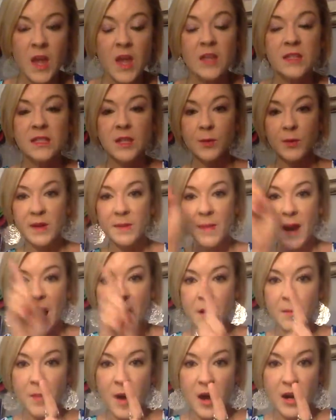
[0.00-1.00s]
So we buy
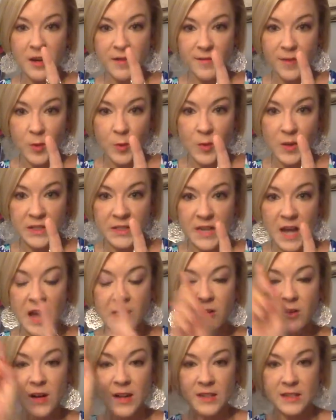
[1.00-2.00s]
our product for
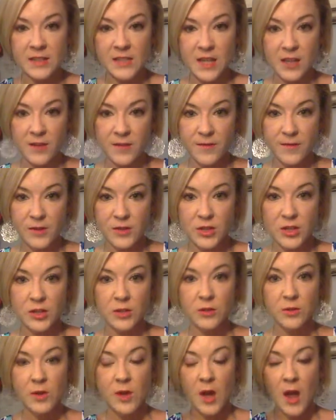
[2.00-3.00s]
$1 and sell it for
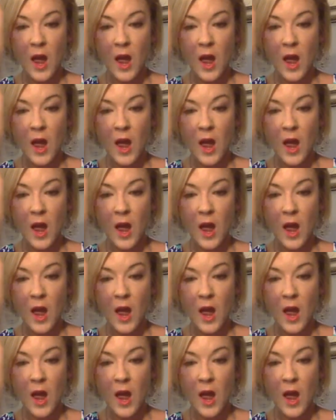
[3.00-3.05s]
$2.